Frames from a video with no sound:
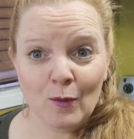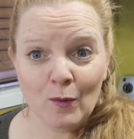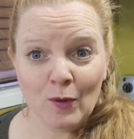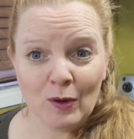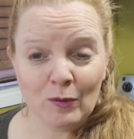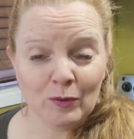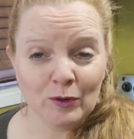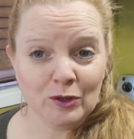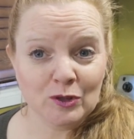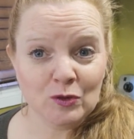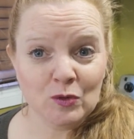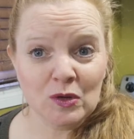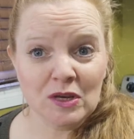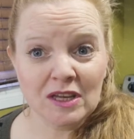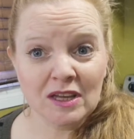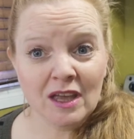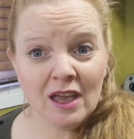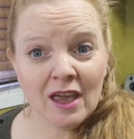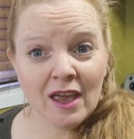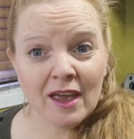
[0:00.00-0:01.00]
what we're
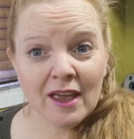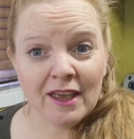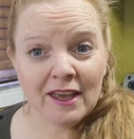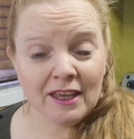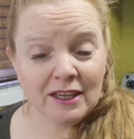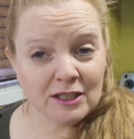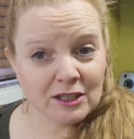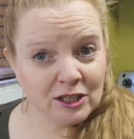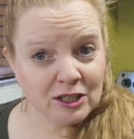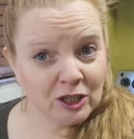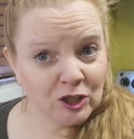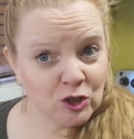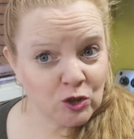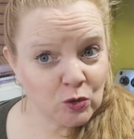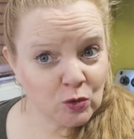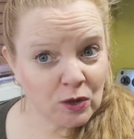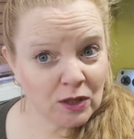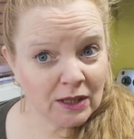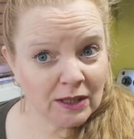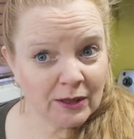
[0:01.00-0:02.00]
doing and
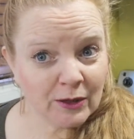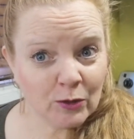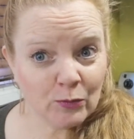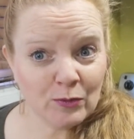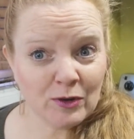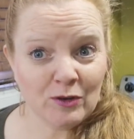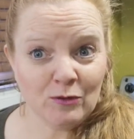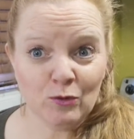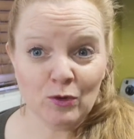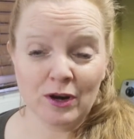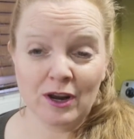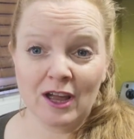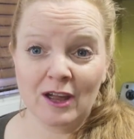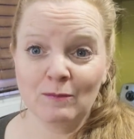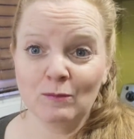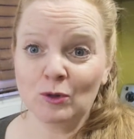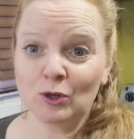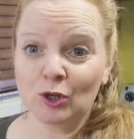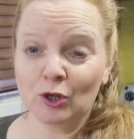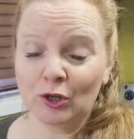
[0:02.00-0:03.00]
teach you a little bit of what
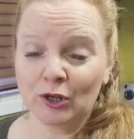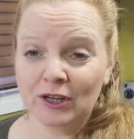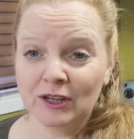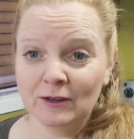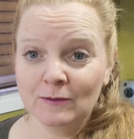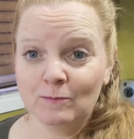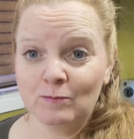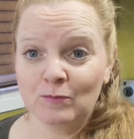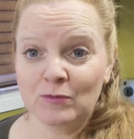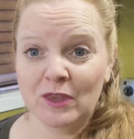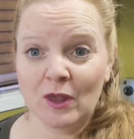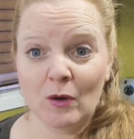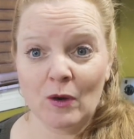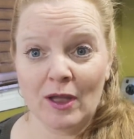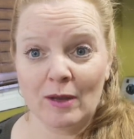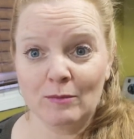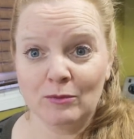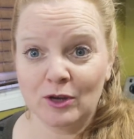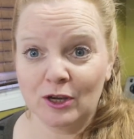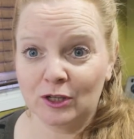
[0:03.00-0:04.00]
I'm learning. Now,
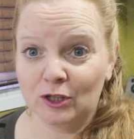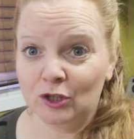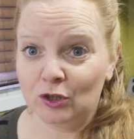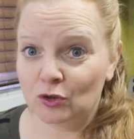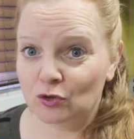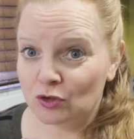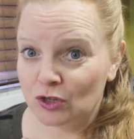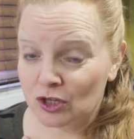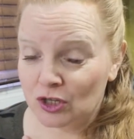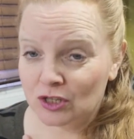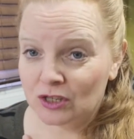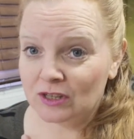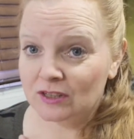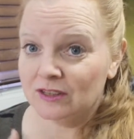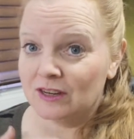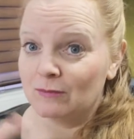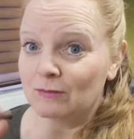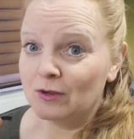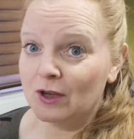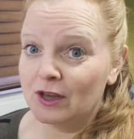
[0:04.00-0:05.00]
I am not a
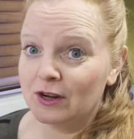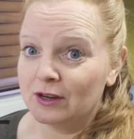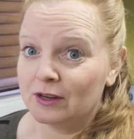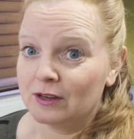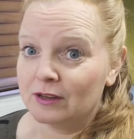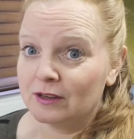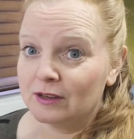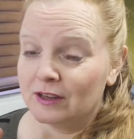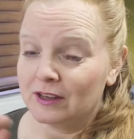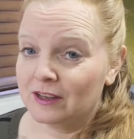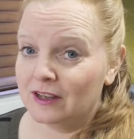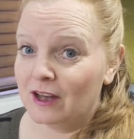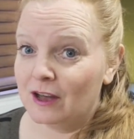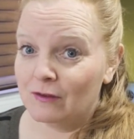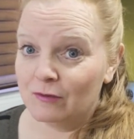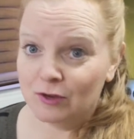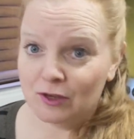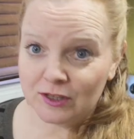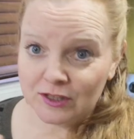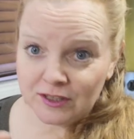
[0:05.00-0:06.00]
nutritionist. I'm not
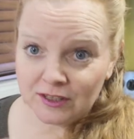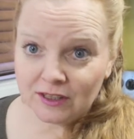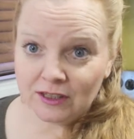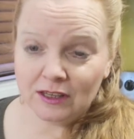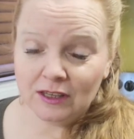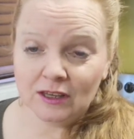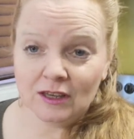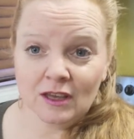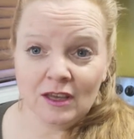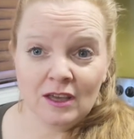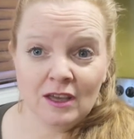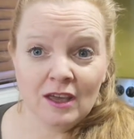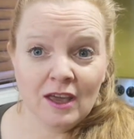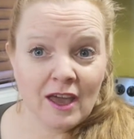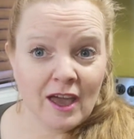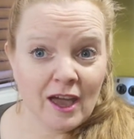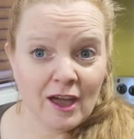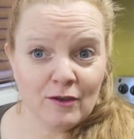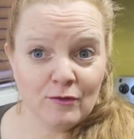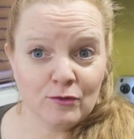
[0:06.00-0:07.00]
obviously
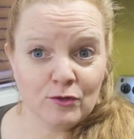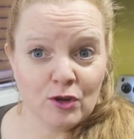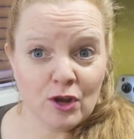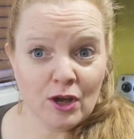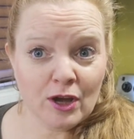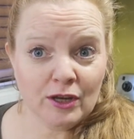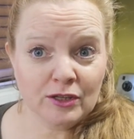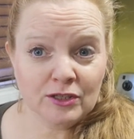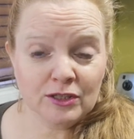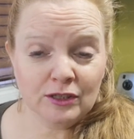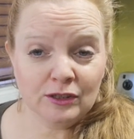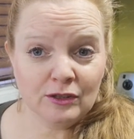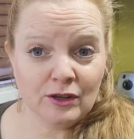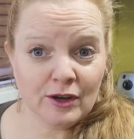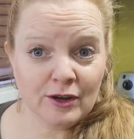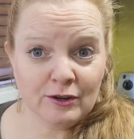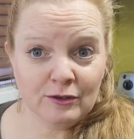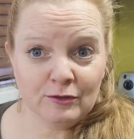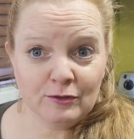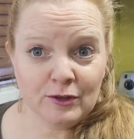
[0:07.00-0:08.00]
have not a
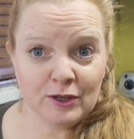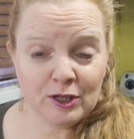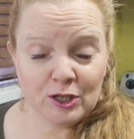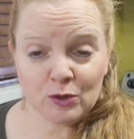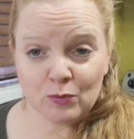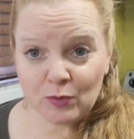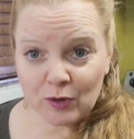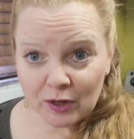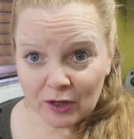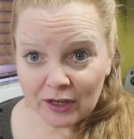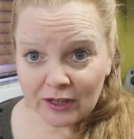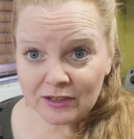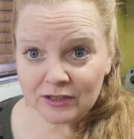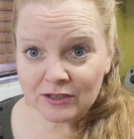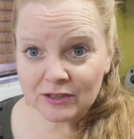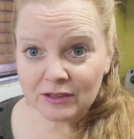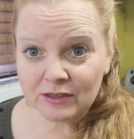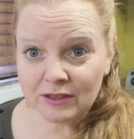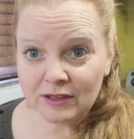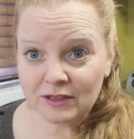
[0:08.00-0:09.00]
lot of
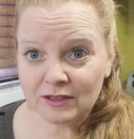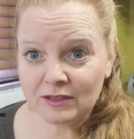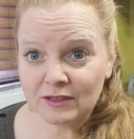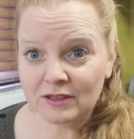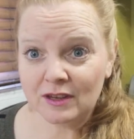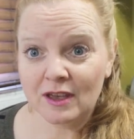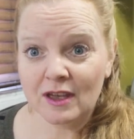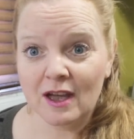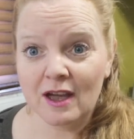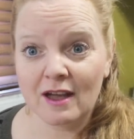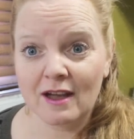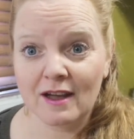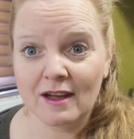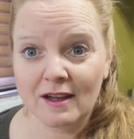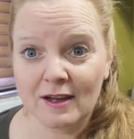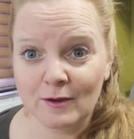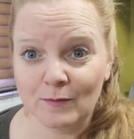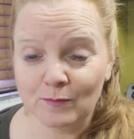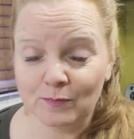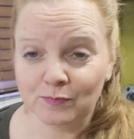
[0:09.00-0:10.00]
experience in this.
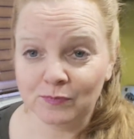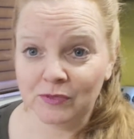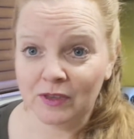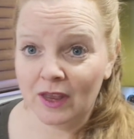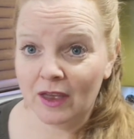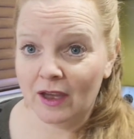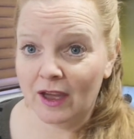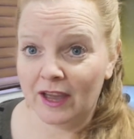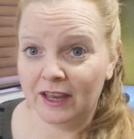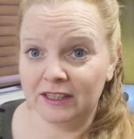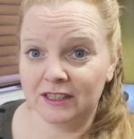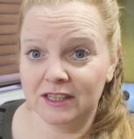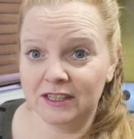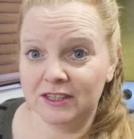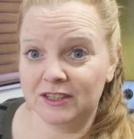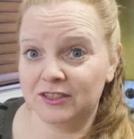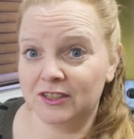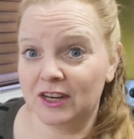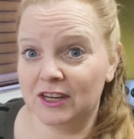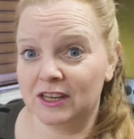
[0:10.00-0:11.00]
I
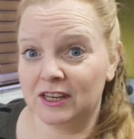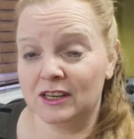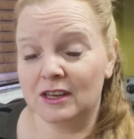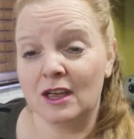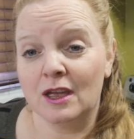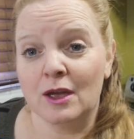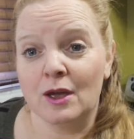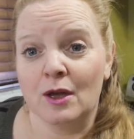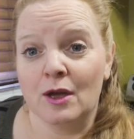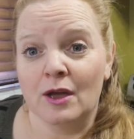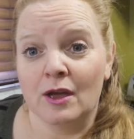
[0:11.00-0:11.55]
did study